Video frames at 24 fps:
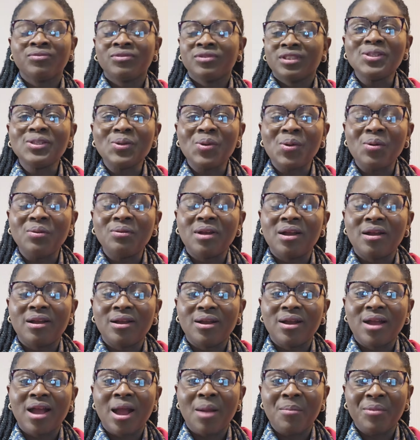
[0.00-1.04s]
So
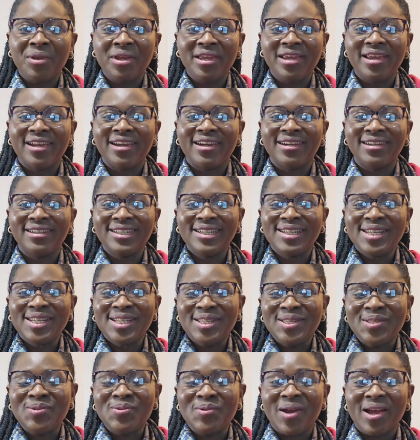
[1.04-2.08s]
I'm here
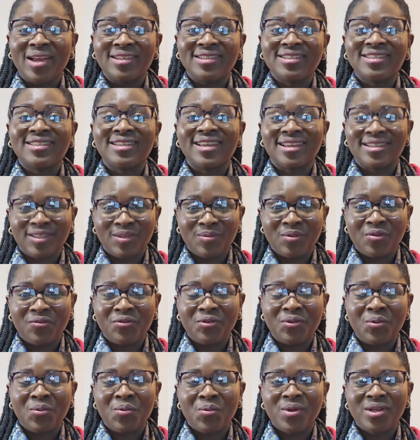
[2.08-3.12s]
to answer some of
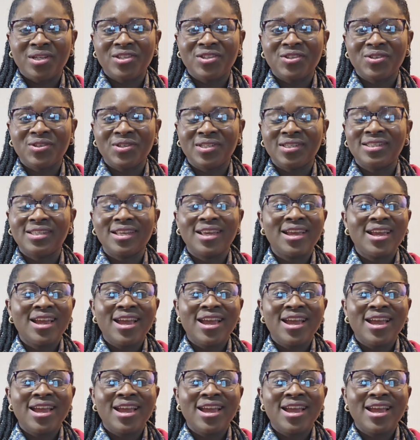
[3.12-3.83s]
your questions.